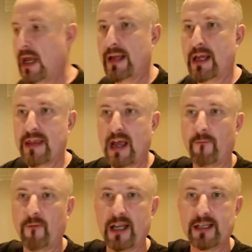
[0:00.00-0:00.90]
And then
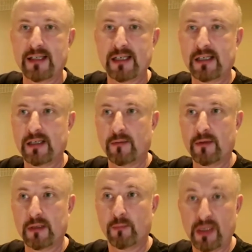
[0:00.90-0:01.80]
that fights this
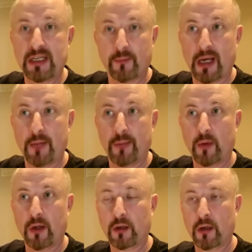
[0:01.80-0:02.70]
piece of
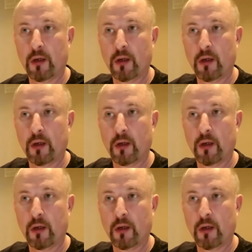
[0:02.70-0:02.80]
paperwork.